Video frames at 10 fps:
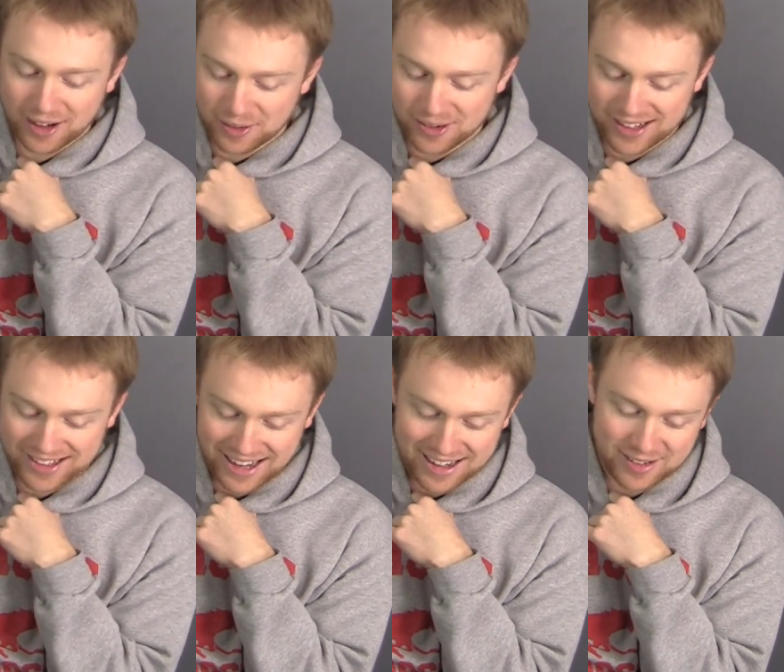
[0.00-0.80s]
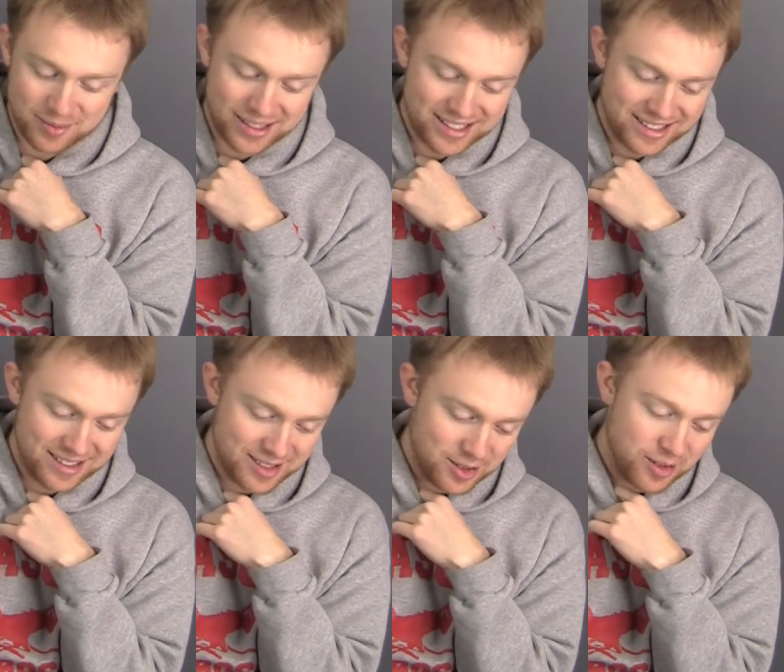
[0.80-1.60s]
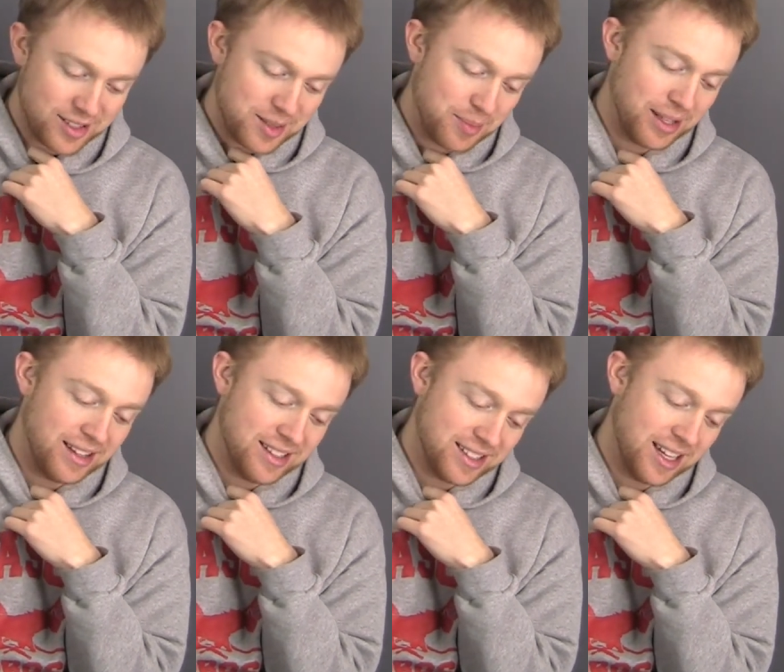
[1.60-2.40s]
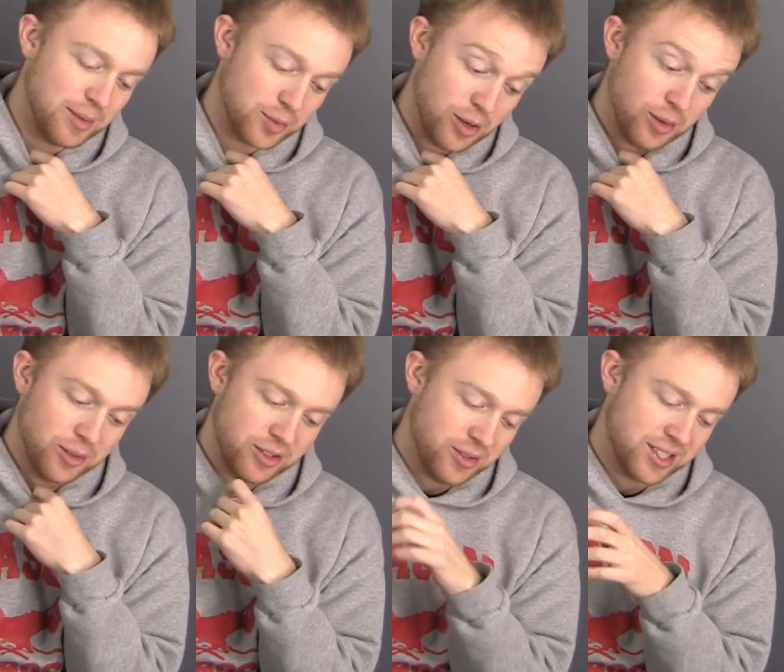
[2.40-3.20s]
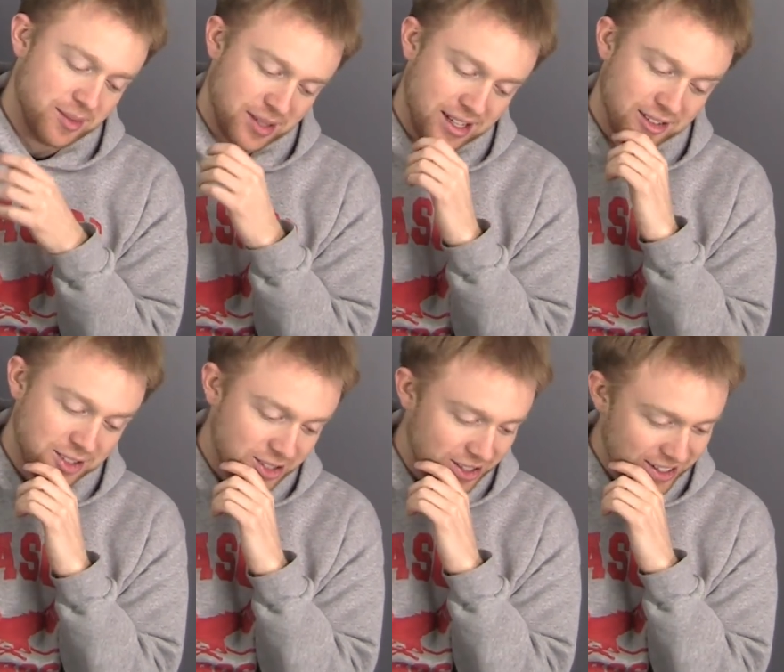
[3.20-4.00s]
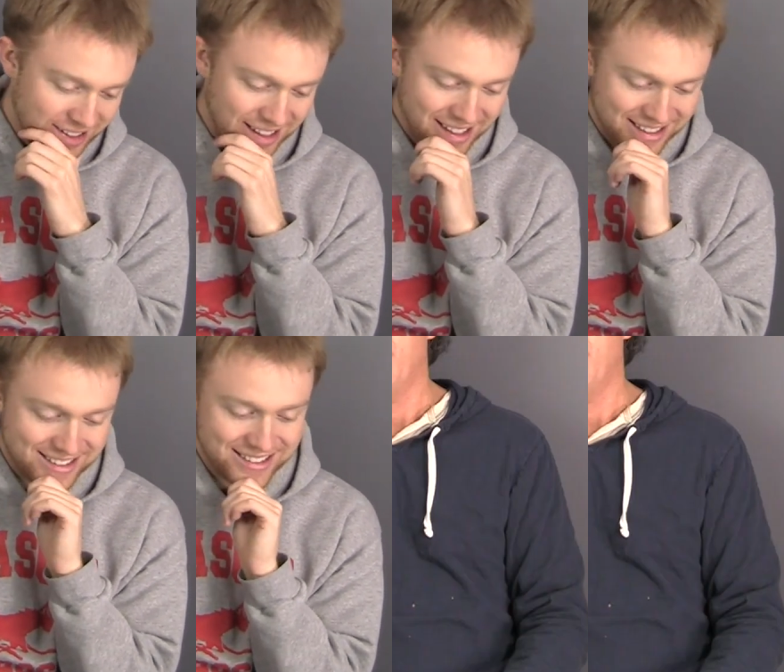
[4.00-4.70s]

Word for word: I don't want any of my students to play these games while we're doing something else during class.